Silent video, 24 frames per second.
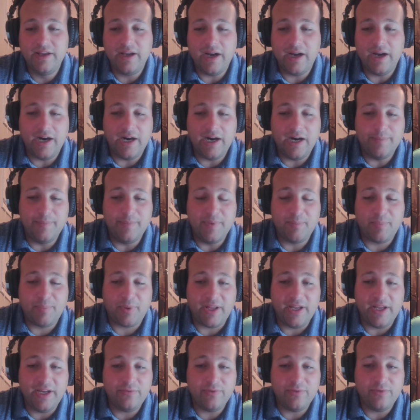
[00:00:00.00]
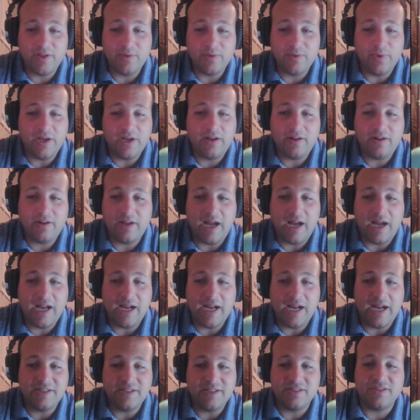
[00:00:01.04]
Uh, been playing really well.
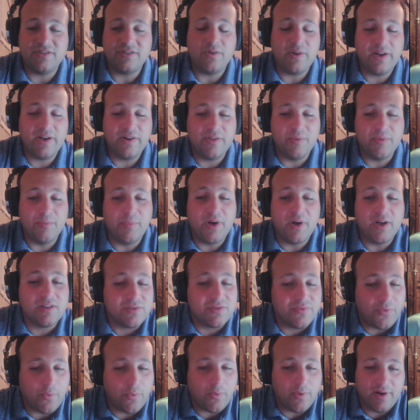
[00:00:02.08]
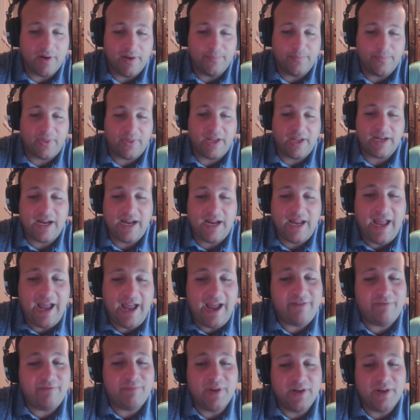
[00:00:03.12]
I, I just don't hear the buzz for him like I
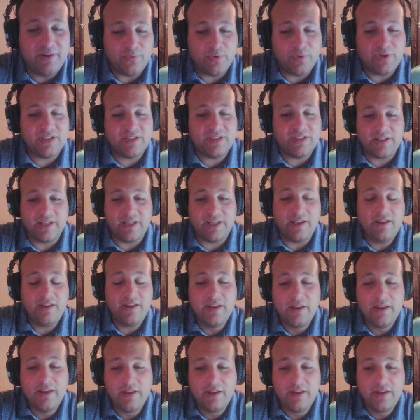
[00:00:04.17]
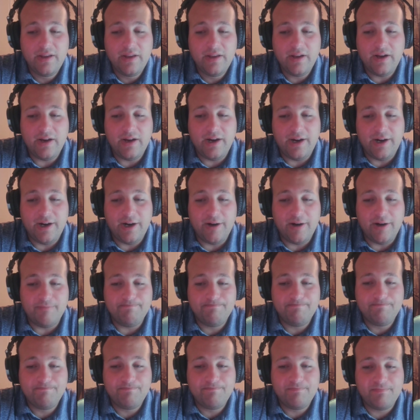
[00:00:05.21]
have been recently. Um,
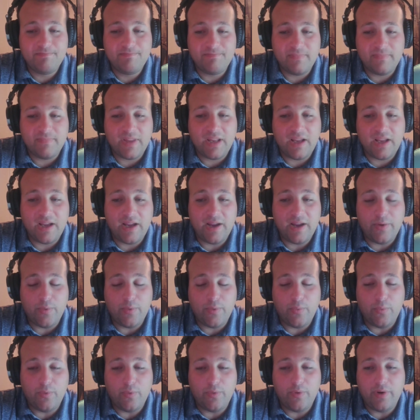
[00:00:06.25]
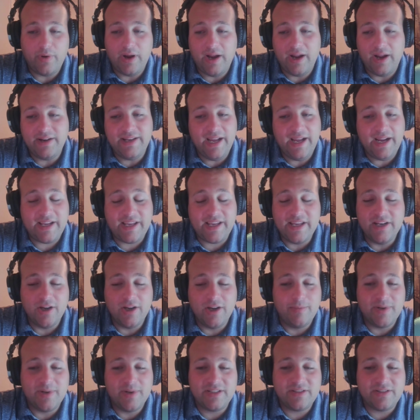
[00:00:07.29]
yeah. Hideki,
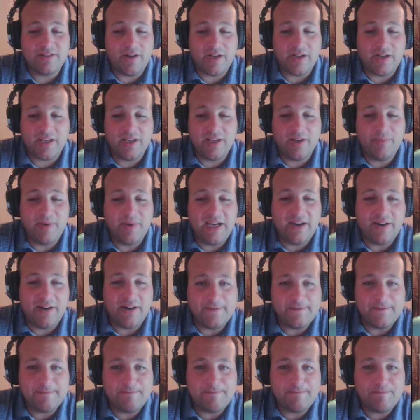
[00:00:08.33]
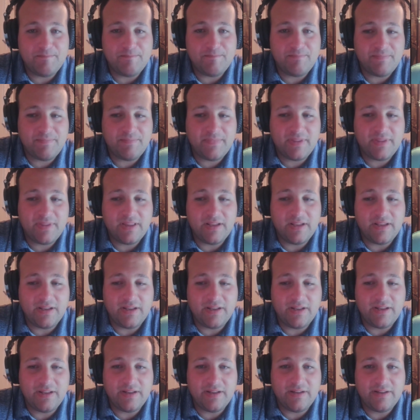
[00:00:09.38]
nobody's talking about.
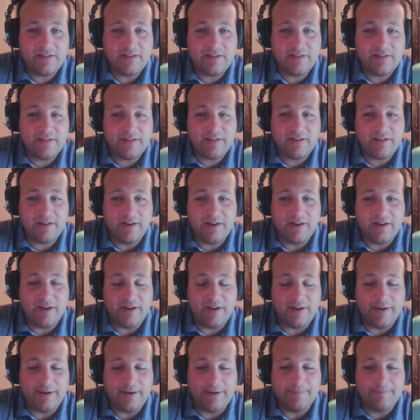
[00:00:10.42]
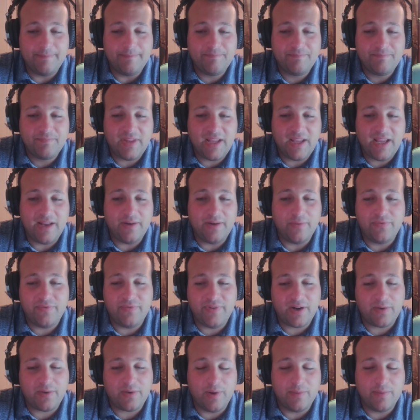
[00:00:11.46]
That is true. Um, and
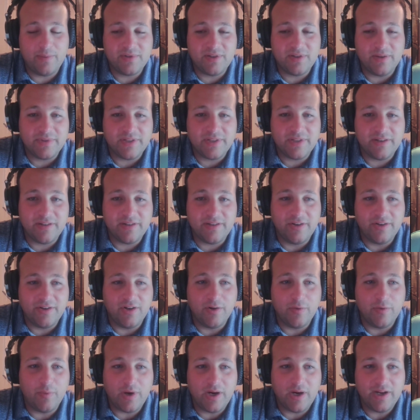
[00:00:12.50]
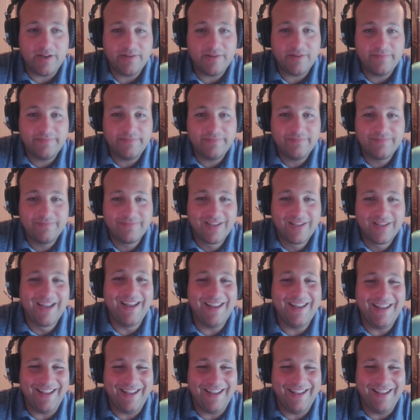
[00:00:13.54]
fuck Webb Simpson. You know
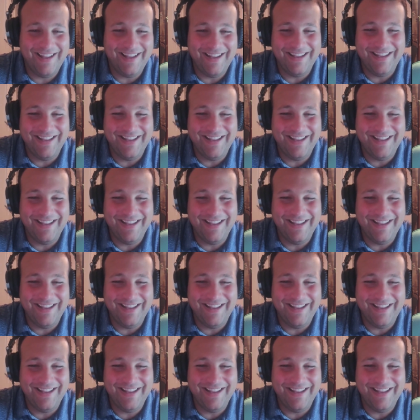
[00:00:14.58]
why.